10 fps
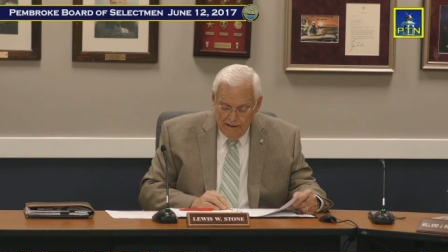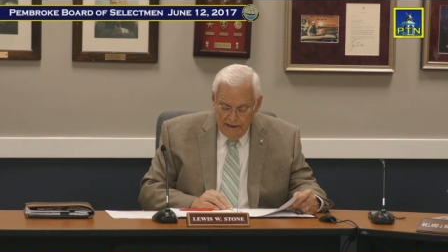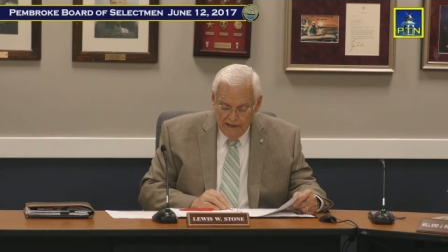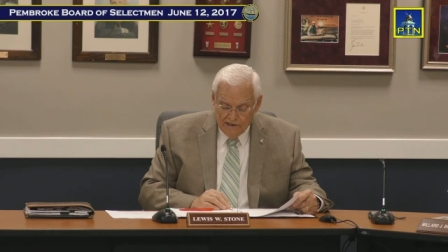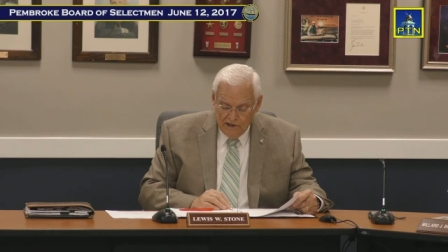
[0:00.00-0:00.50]

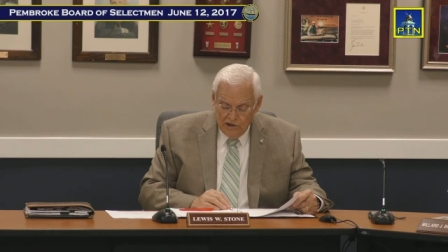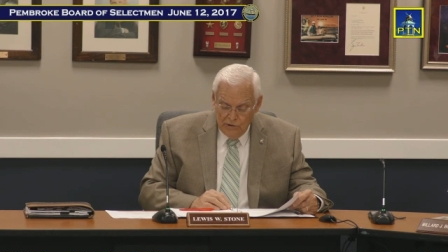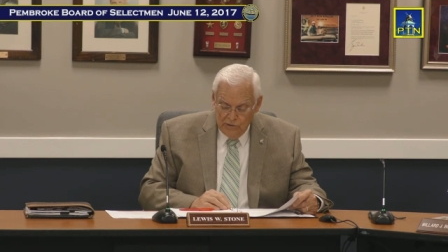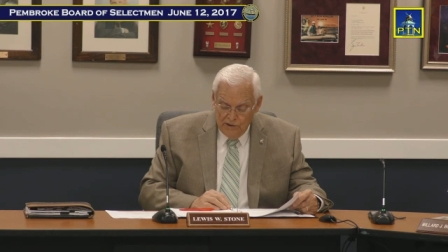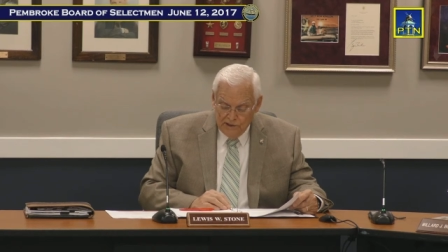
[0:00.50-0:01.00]

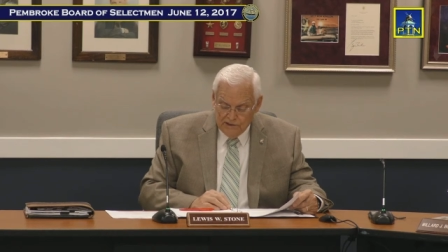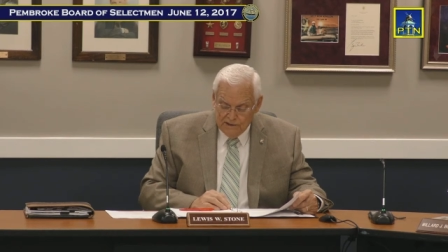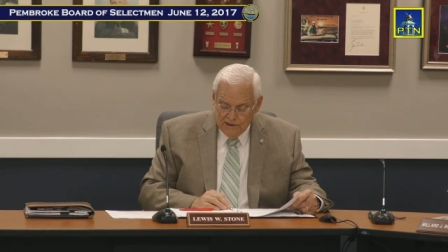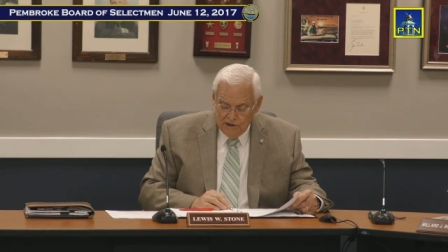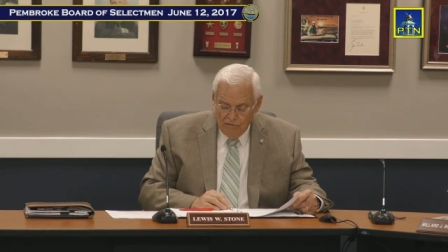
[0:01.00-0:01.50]
execute
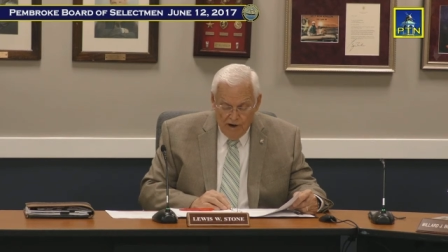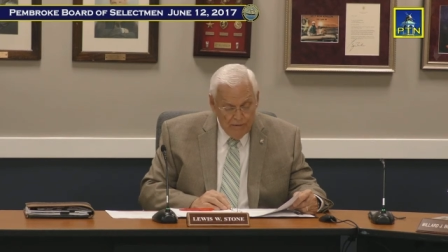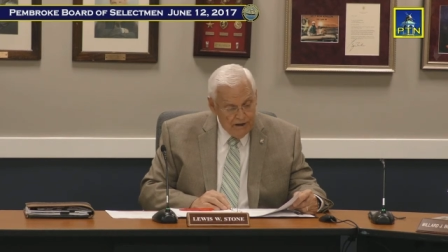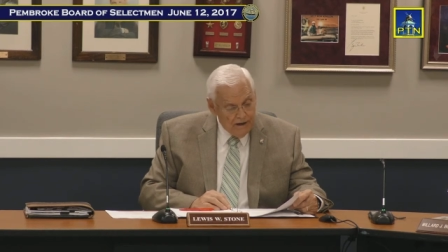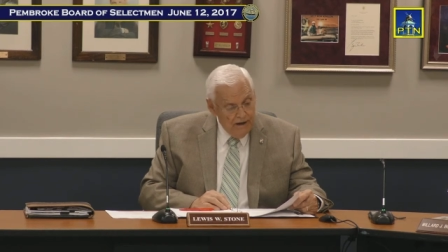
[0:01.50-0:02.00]
this
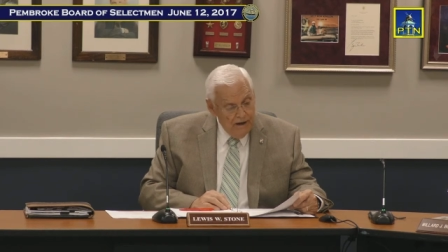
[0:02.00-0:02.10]
agreement.